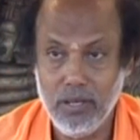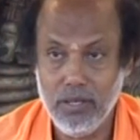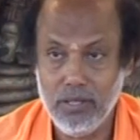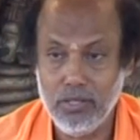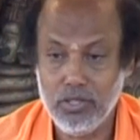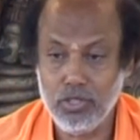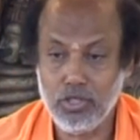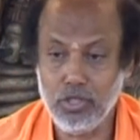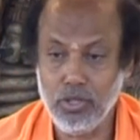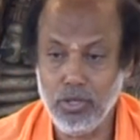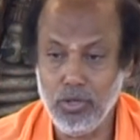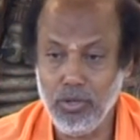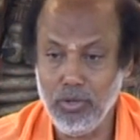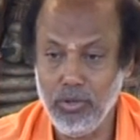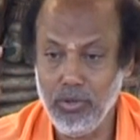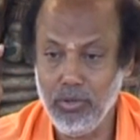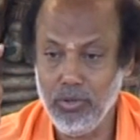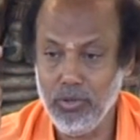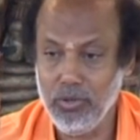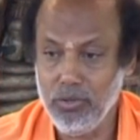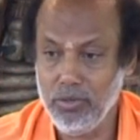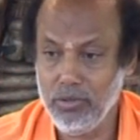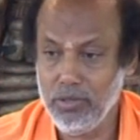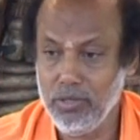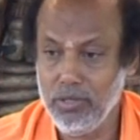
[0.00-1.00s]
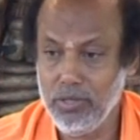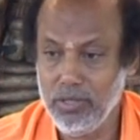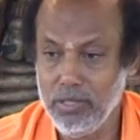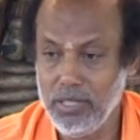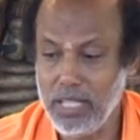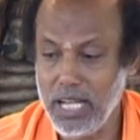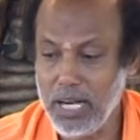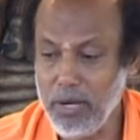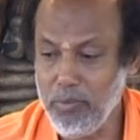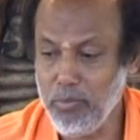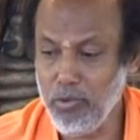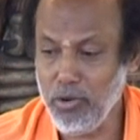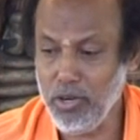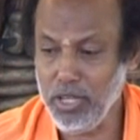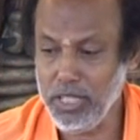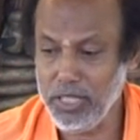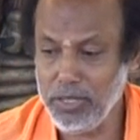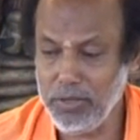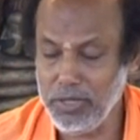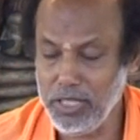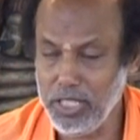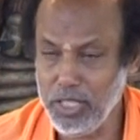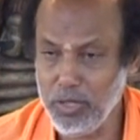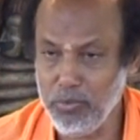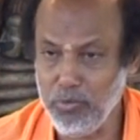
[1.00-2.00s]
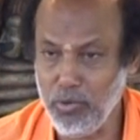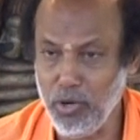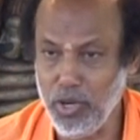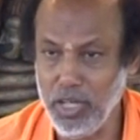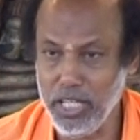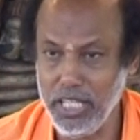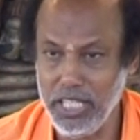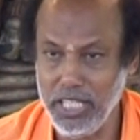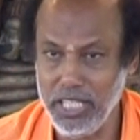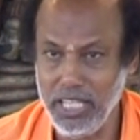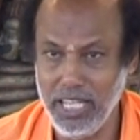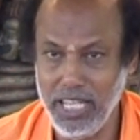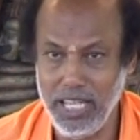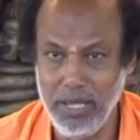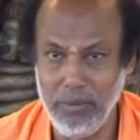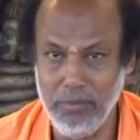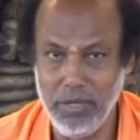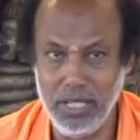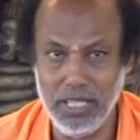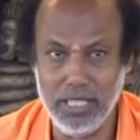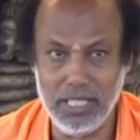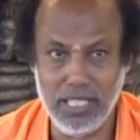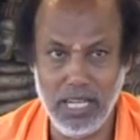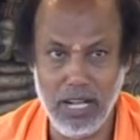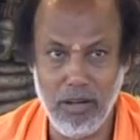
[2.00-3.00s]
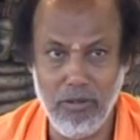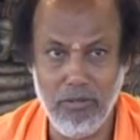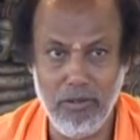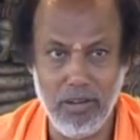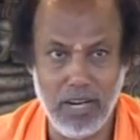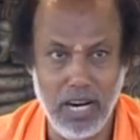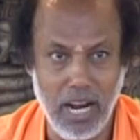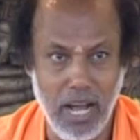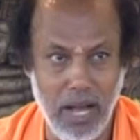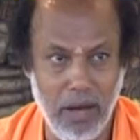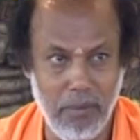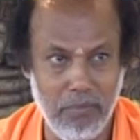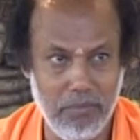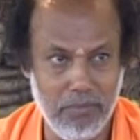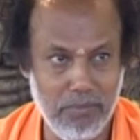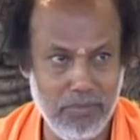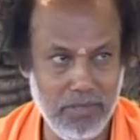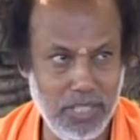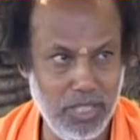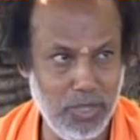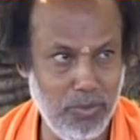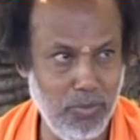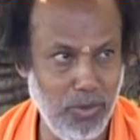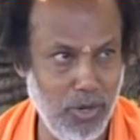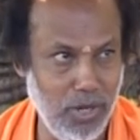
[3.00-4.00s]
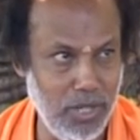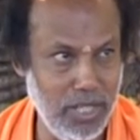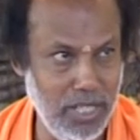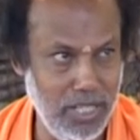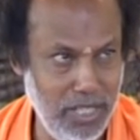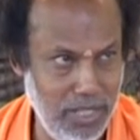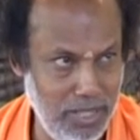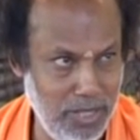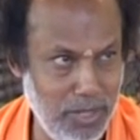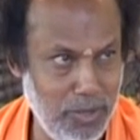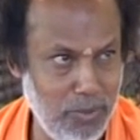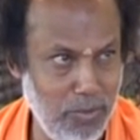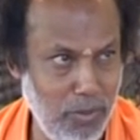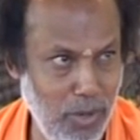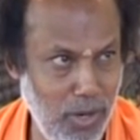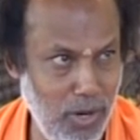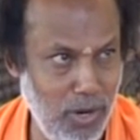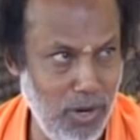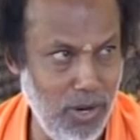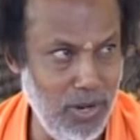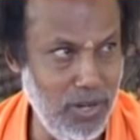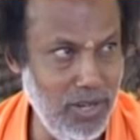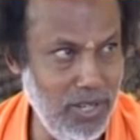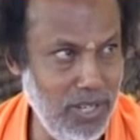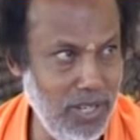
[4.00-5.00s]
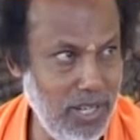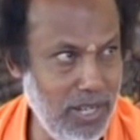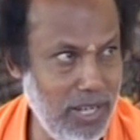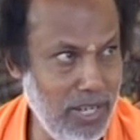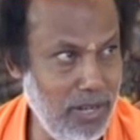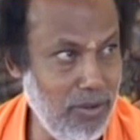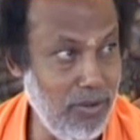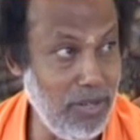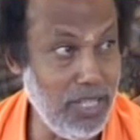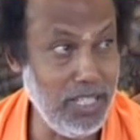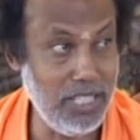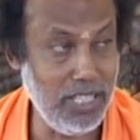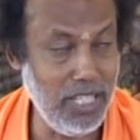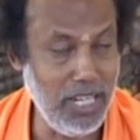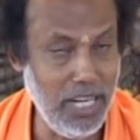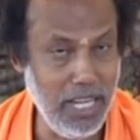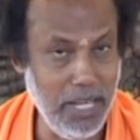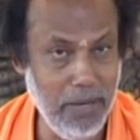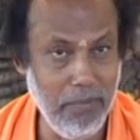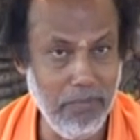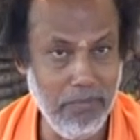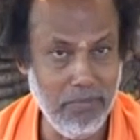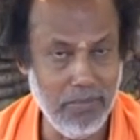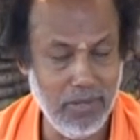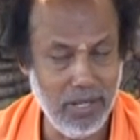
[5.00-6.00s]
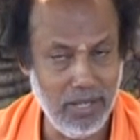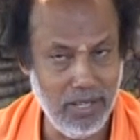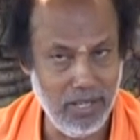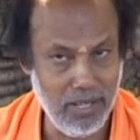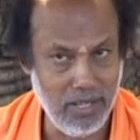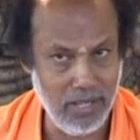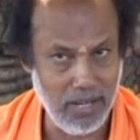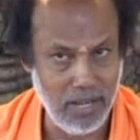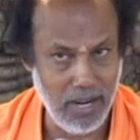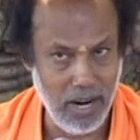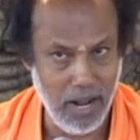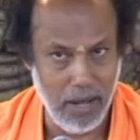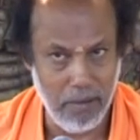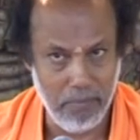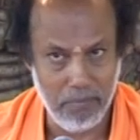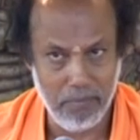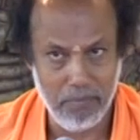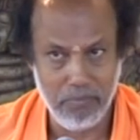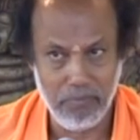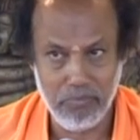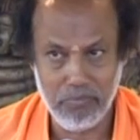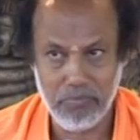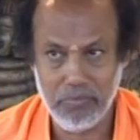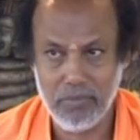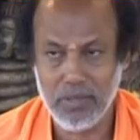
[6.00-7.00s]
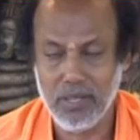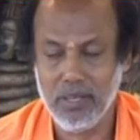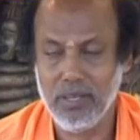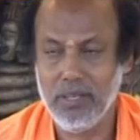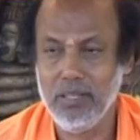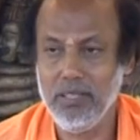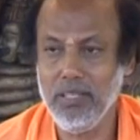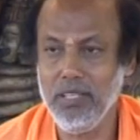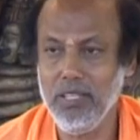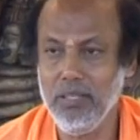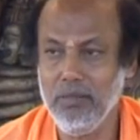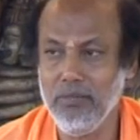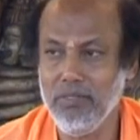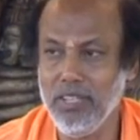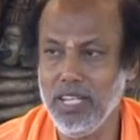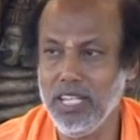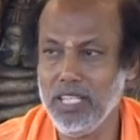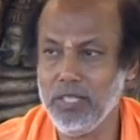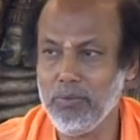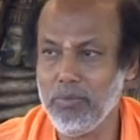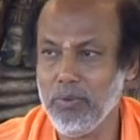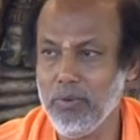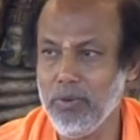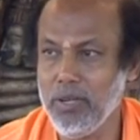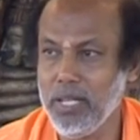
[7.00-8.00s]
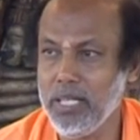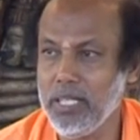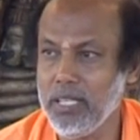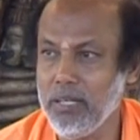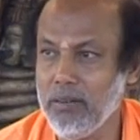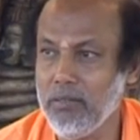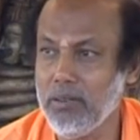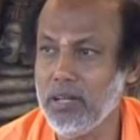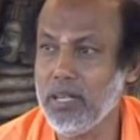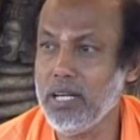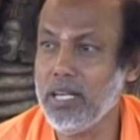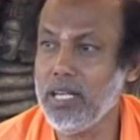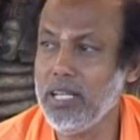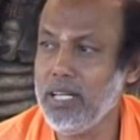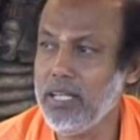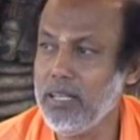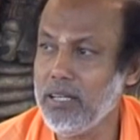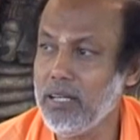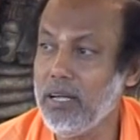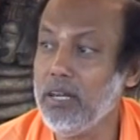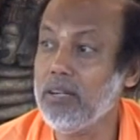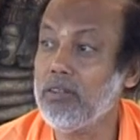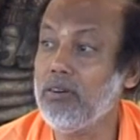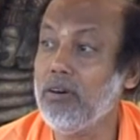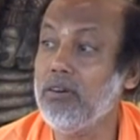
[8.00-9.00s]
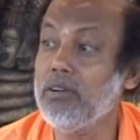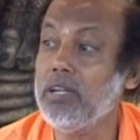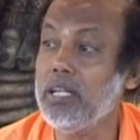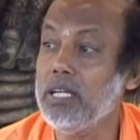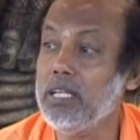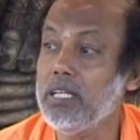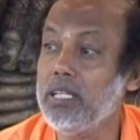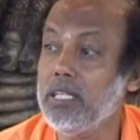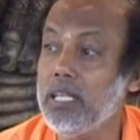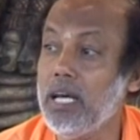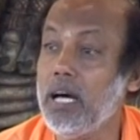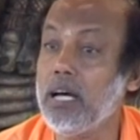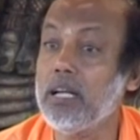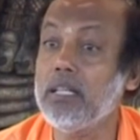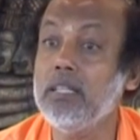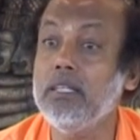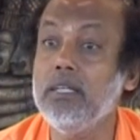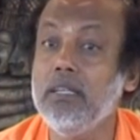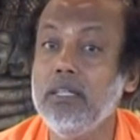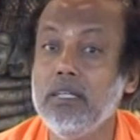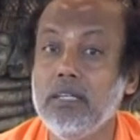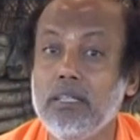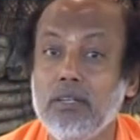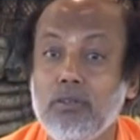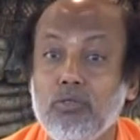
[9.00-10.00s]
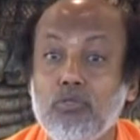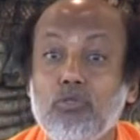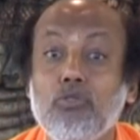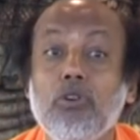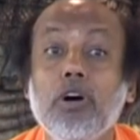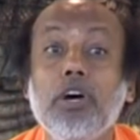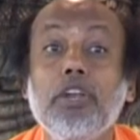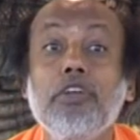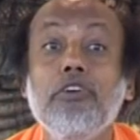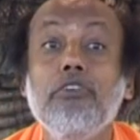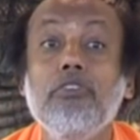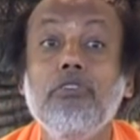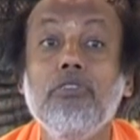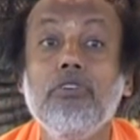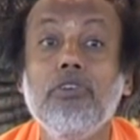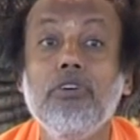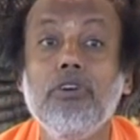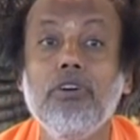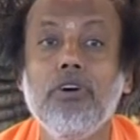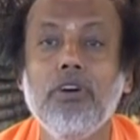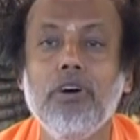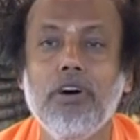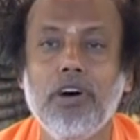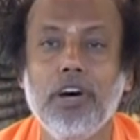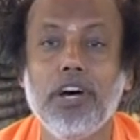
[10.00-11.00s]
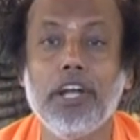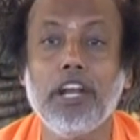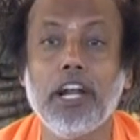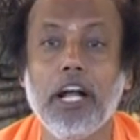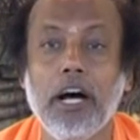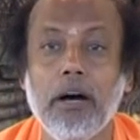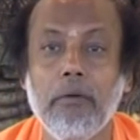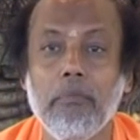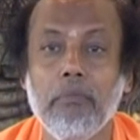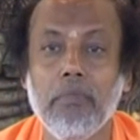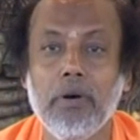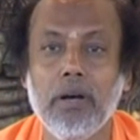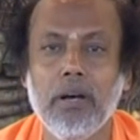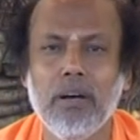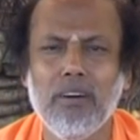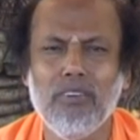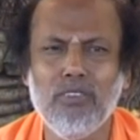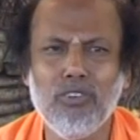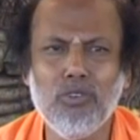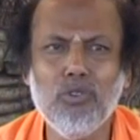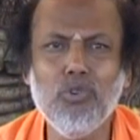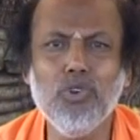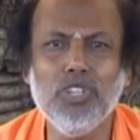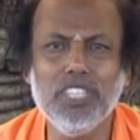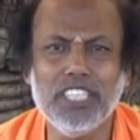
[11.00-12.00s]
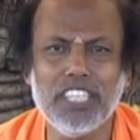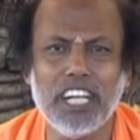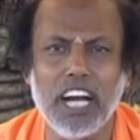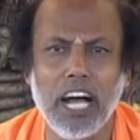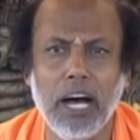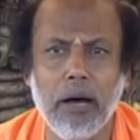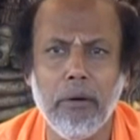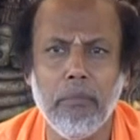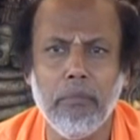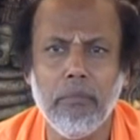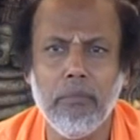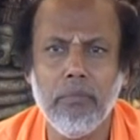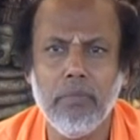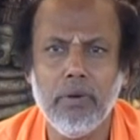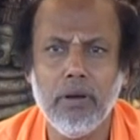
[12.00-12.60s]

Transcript: So, this body name is now Ram. This body is born, what is the name? Ram. Then the village people say, Yavarandi, Kone, Yarde, who are you? Ram. Who is Ram?